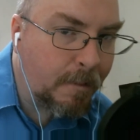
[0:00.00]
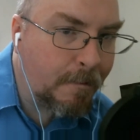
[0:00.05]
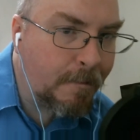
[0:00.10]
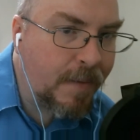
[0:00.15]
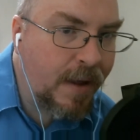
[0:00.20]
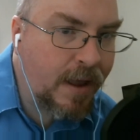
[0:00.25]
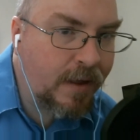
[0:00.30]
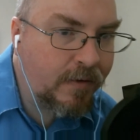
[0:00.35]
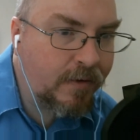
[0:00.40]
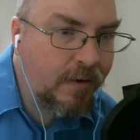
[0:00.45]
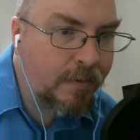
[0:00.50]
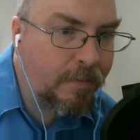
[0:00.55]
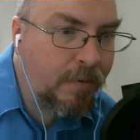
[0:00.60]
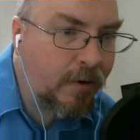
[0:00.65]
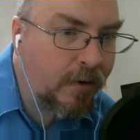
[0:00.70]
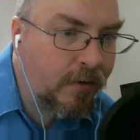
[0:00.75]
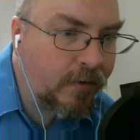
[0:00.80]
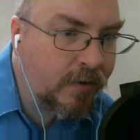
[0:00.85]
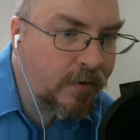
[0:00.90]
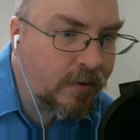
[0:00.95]
best
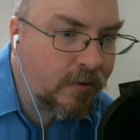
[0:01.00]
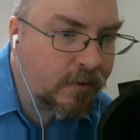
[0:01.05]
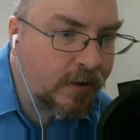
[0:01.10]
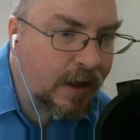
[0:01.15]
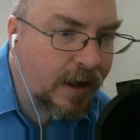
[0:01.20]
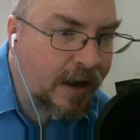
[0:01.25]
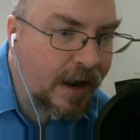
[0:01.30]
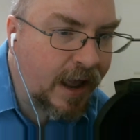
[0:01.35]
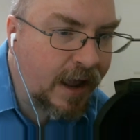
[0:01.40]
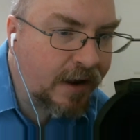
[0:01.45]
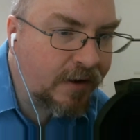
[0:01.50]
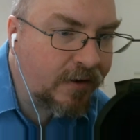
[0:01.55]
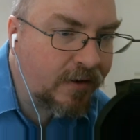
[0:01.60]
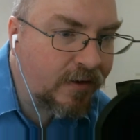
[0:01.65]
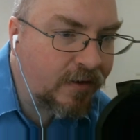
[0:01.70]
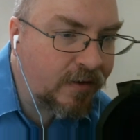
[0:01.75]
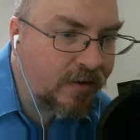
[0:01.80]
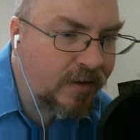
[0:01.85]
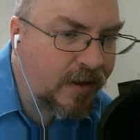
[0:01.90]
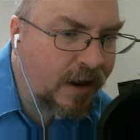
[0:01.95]
personal
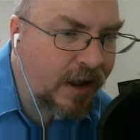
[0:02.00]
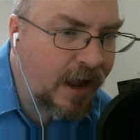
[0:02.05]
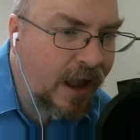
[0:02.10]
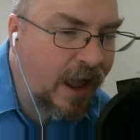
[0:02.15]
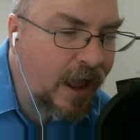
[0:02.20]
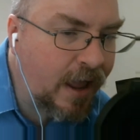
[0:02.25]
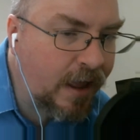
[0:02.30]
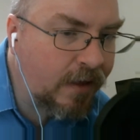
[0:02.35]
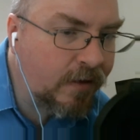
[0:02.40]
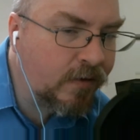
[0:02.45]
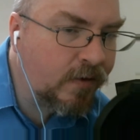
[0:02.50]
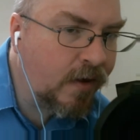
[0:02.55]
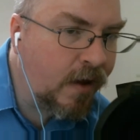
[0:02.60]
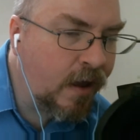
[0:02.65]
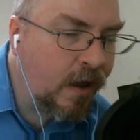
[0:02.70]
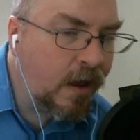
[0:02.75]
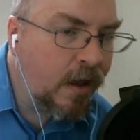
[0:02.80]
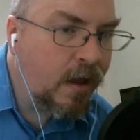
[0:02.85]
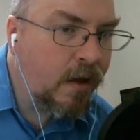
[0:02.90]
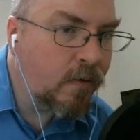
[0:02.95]
connections that he has
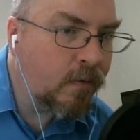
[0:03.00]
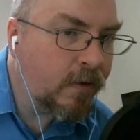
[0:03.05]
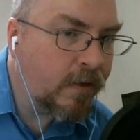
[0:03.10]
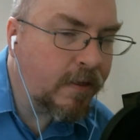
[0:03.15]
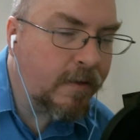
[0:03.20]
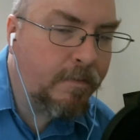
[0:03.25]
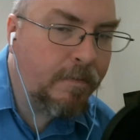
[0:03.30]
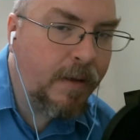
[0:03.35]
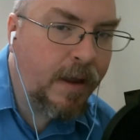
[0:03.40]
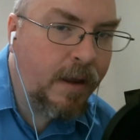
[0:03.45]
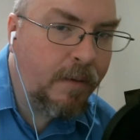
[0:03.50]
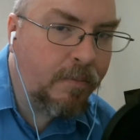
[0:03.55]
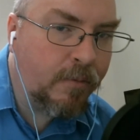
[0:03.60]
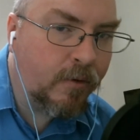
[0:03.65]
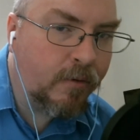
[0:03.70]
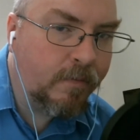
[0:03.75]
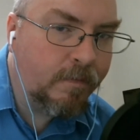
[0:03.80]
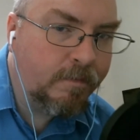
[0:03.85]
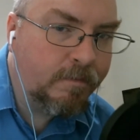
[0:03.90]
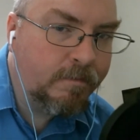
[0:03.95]
with the people,